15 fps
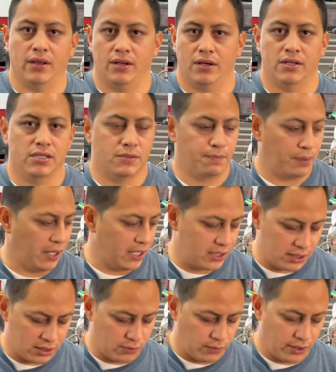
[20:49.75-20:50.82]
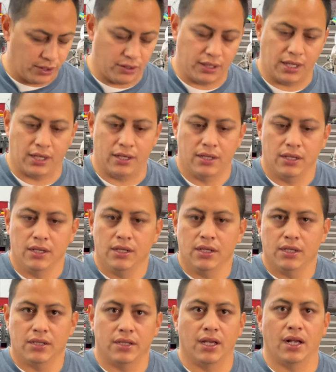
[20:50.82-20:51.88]
There's places where you can
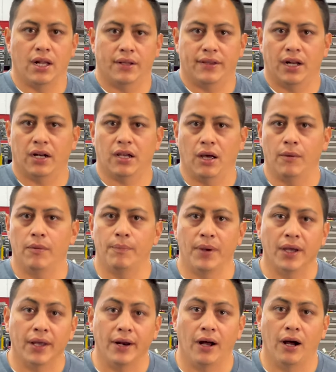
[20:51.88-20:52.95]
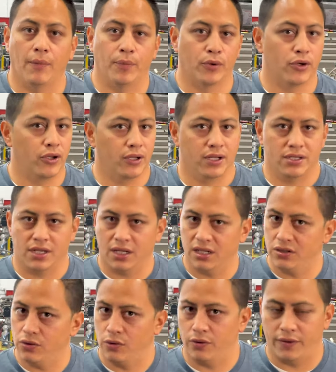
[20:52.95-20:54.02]
they'll, they'll come and pick it up, or you can take it
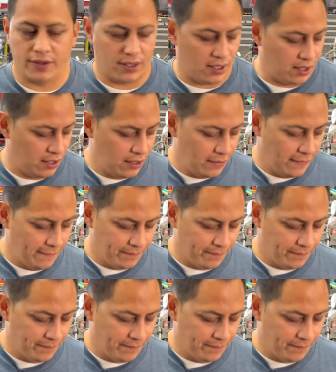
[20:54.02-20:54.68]
to the